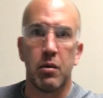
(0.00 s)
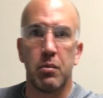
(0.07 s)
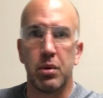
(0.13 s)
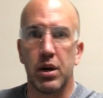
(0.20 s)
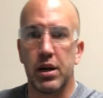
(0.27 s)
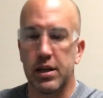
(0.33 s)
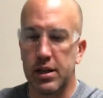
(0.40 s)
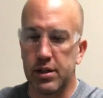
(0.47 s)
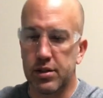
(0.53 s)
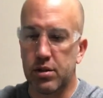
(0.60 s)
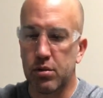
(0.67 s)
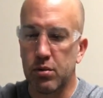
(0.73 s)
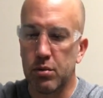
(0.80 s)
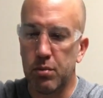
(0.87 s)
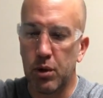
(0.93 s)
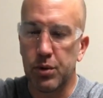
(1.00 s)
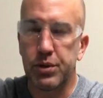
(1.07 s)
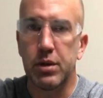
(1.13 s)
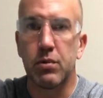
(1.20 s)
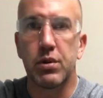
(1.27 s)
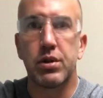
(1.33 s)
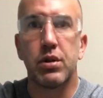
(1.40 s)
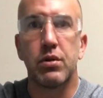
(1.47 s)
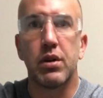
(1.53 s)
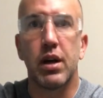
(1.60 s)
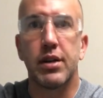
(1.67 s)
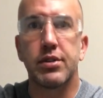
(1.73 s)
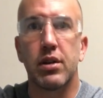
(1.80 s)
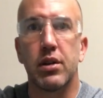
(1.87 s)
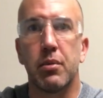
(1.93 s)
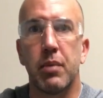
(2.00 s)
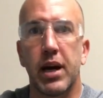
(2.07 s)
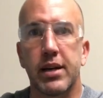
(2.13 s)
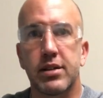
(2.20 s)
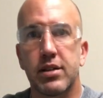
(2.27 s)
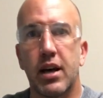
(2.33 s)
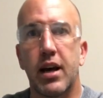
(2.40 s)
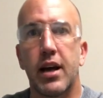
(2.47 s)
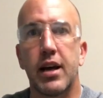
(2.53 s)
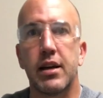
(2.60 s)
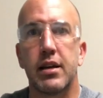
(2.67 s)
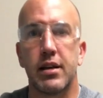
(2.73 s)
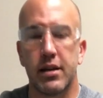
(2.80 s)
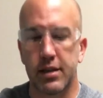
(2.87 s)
but it's through bolted with two nuts on the back side.